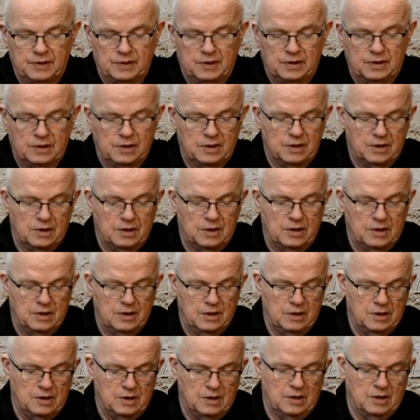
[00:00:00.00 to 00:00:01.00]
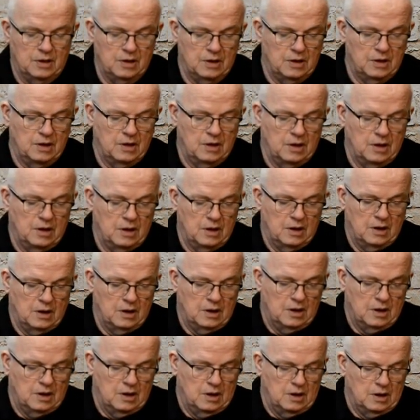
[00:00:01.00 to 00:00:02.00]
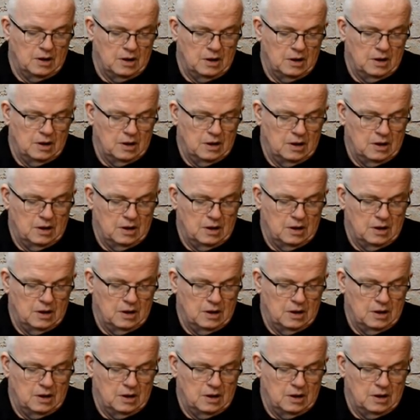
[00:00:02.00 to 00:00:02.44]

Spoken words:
Nothing is said.